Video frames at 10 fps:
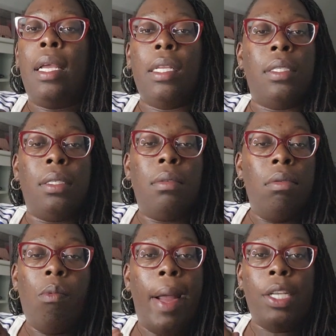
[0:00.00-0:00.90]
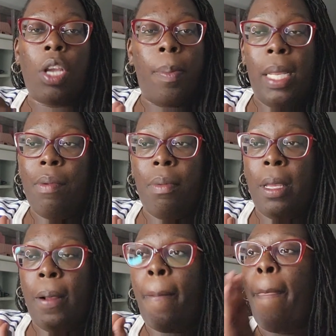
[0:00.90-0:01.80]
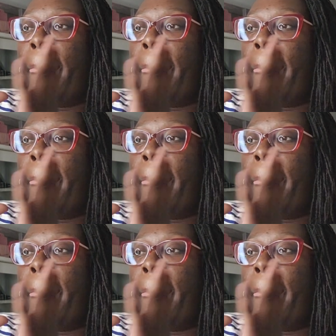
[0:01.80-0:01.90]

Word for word: Because why is y'all playing with me?